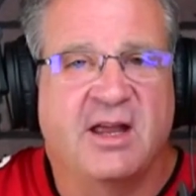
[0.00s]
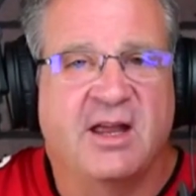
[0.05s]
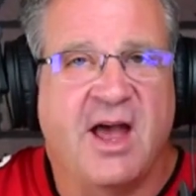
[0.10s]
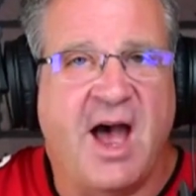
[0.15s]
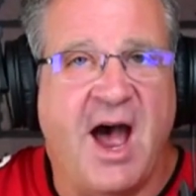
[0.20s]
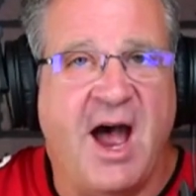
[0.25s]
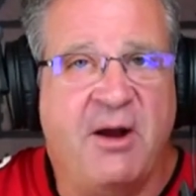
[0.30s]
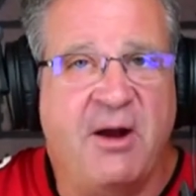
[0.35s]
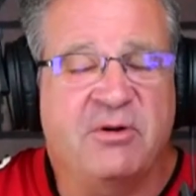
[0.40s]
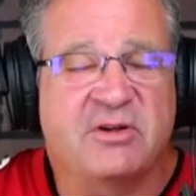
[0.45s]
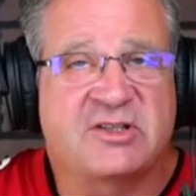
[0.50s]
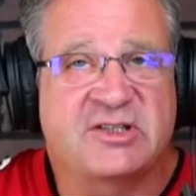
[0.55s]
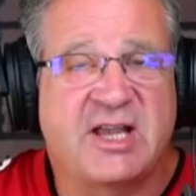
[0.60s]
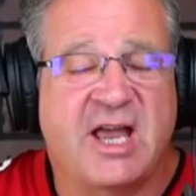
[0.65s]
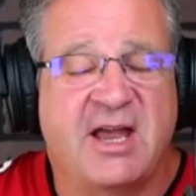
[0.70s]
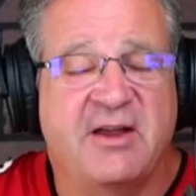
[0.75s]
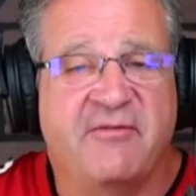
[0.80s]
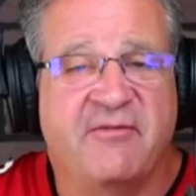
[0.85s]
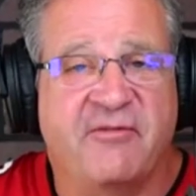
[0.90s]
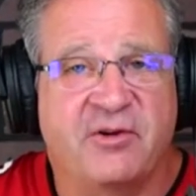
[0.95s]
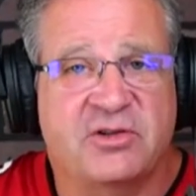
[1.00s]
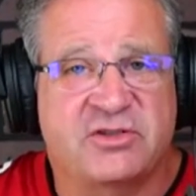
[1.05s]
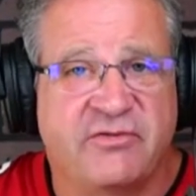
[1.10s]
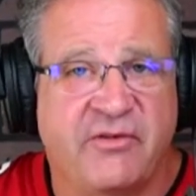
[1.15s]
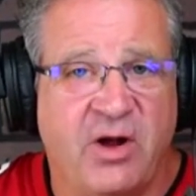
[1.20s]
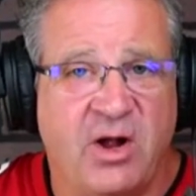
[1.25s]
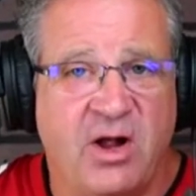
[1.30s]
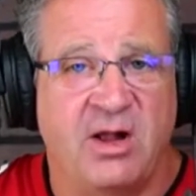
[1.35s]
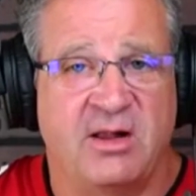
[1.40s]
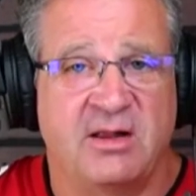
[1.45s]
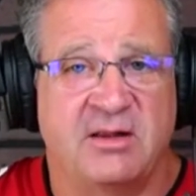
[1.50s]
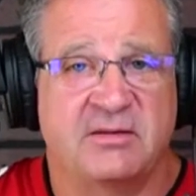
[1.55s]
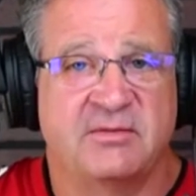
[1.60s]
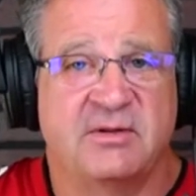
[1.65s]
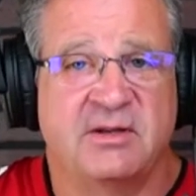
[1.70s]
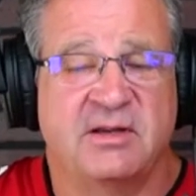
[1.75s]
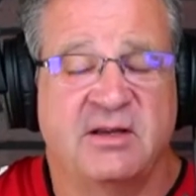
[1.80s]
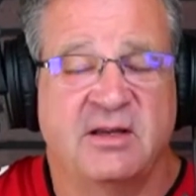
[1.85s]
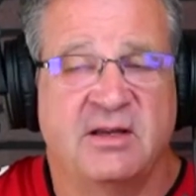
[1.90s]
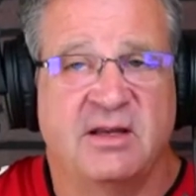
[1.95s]
I would say, first of all,
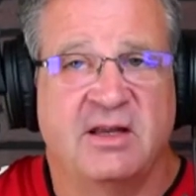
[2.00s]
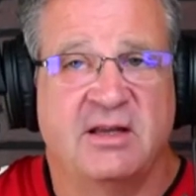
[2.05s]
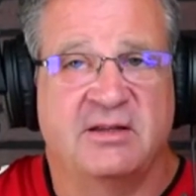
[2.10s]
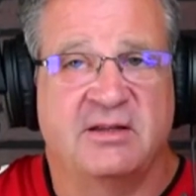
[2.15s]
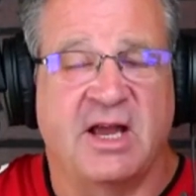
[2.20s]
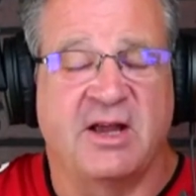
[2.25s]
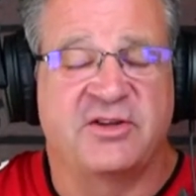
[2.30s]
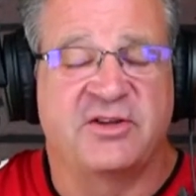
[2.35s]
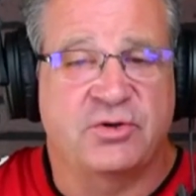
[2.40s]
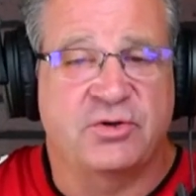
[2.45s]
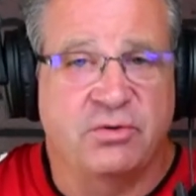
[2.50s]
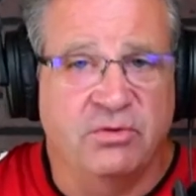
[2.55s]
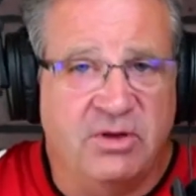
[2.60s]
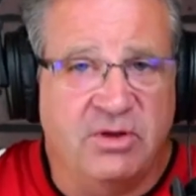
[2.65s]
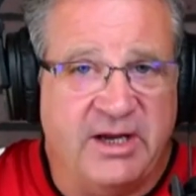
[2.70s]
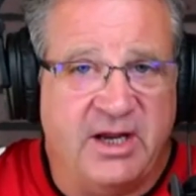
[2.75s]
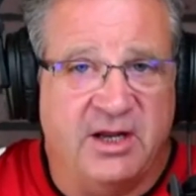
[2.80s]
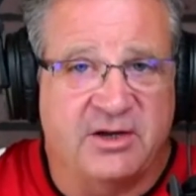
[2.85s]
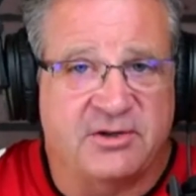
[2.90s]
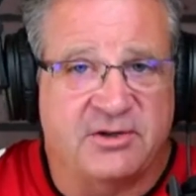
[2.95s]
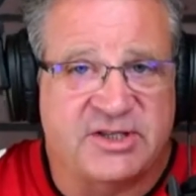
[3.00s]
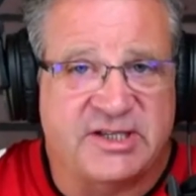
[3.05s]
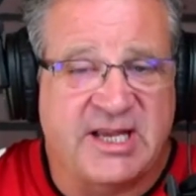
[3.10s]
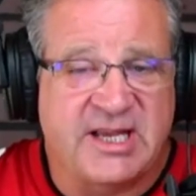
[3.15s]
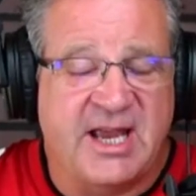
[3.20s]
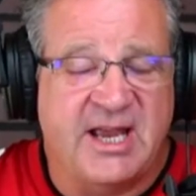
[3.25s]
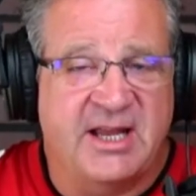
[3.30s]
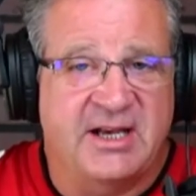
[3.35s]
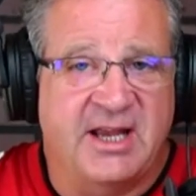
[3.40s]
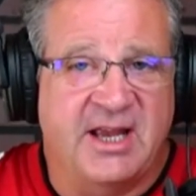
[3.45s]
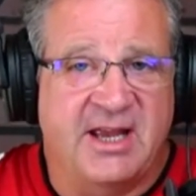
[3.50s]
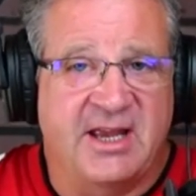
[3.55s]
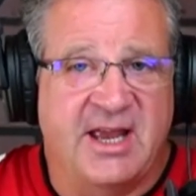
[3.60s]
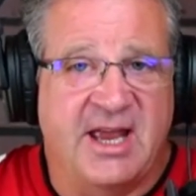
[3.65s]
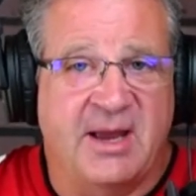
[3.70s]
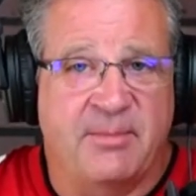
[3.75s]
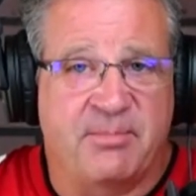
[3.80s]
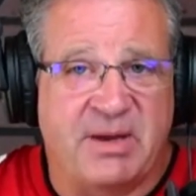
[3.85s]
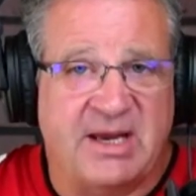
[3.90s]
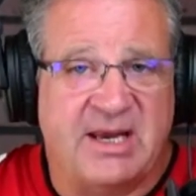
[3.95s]
to truly understand
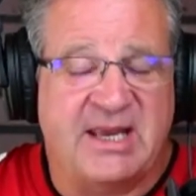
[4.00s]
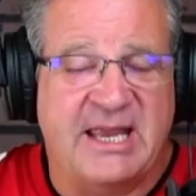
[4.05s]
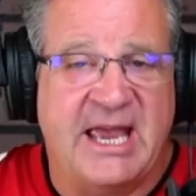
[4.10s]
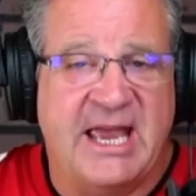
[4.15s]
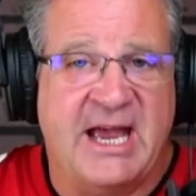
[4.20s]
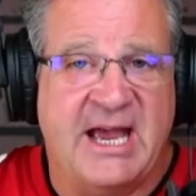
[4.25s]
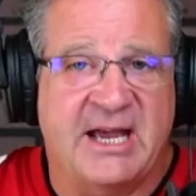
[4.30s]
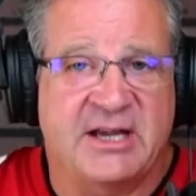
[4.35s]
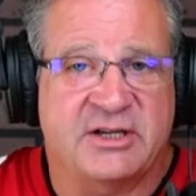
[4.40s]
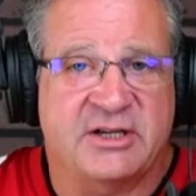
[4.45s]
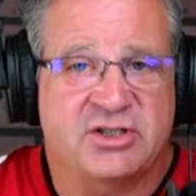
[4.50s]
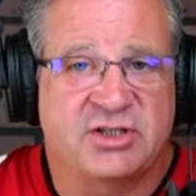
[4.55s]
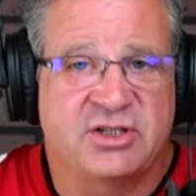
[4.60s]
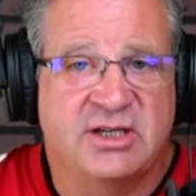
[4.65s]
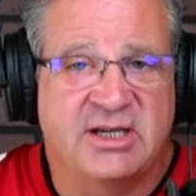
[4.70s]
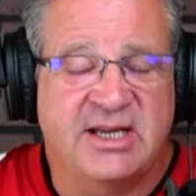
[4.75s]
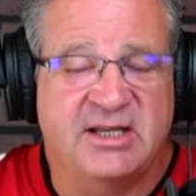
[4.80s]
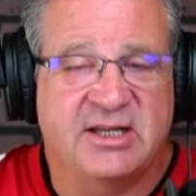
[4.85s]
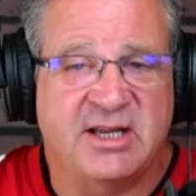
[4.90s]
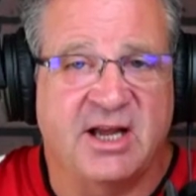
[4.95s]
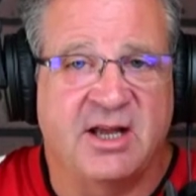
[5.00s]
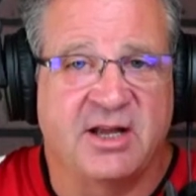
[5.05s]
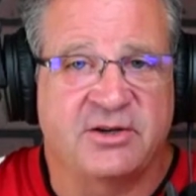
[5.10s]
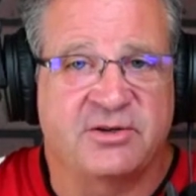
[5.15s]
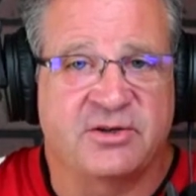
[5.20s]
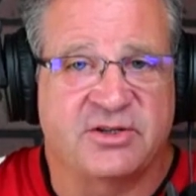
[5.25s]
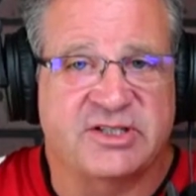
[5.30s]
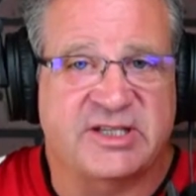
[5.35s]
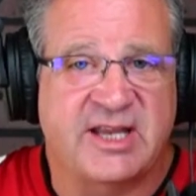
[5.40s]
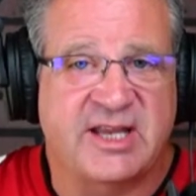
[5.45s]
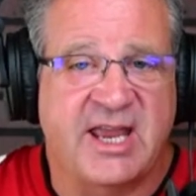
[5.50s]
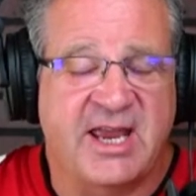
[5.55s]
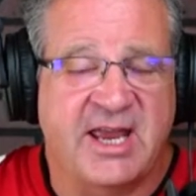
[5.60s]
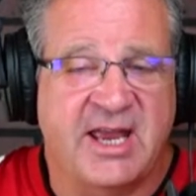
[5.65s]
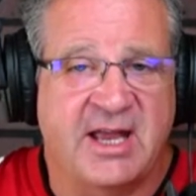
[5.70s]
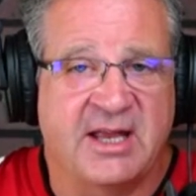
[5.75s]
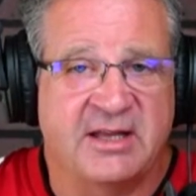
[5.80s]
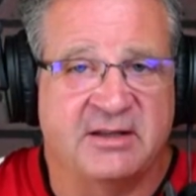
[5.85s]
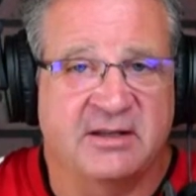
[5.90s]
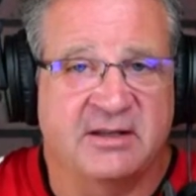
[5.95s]
Epic Cash, you need to
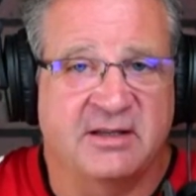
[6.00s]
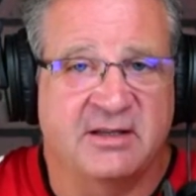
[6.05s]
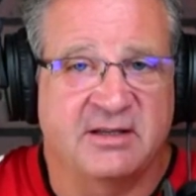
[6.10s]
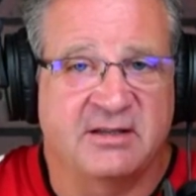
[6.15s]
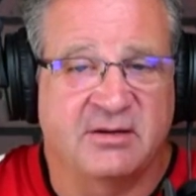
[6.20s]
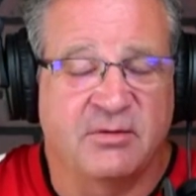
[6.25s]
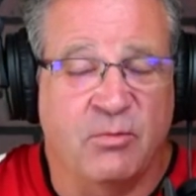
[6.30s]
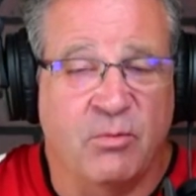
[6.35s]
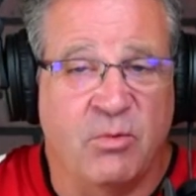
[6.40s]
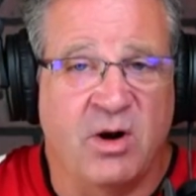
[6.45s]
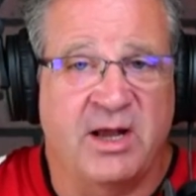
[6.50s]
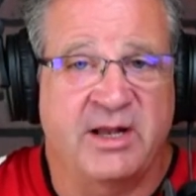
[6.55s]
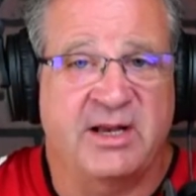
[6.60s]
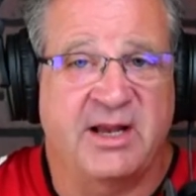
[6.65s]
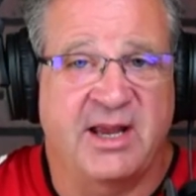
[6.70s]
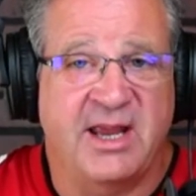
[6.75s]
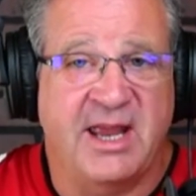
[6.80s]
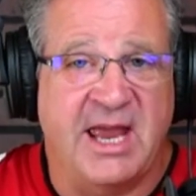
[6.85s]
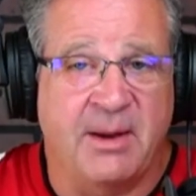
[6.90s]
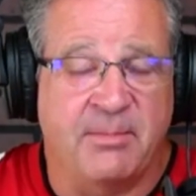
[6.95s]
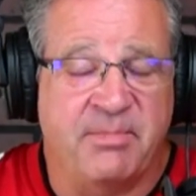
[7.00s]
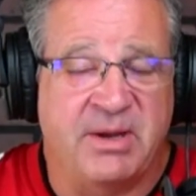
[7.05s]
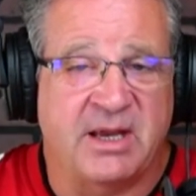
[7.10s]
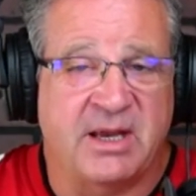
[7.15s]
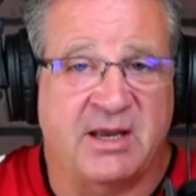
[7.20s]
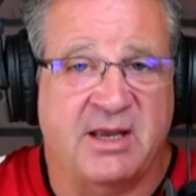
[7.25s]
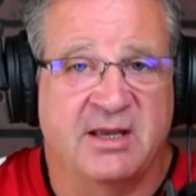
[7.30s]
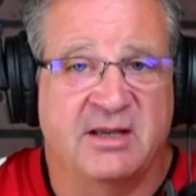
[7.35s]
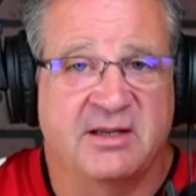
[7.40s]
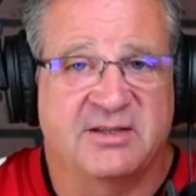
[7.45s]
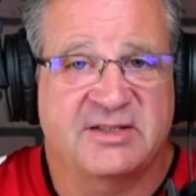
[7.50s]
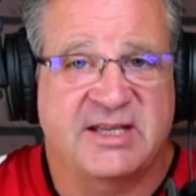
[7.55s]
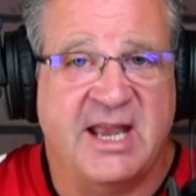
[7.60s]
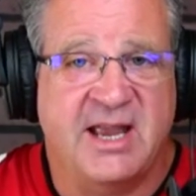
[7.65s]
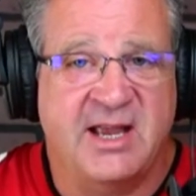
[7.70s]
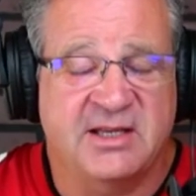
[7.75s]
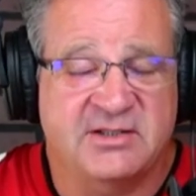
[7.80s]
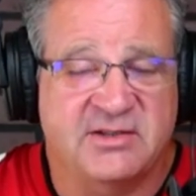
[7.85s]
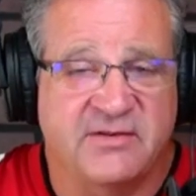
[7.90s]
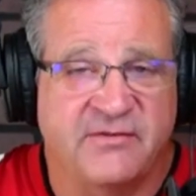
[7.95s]
understand what Epic
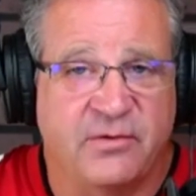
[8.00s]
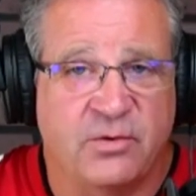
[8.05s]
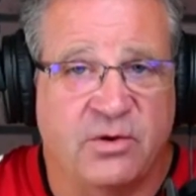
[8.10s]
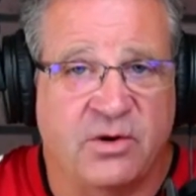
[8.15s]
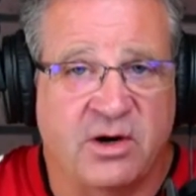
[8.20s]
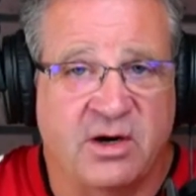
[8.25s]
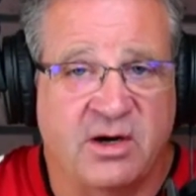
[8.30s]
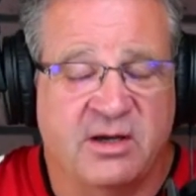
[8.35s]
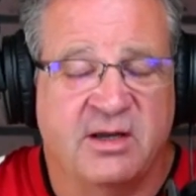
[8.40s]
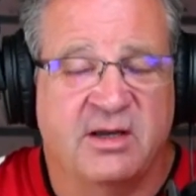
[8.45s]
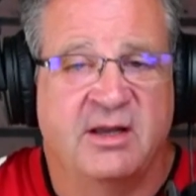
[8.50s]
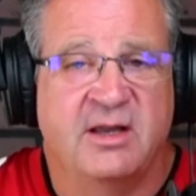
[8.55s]
stands for.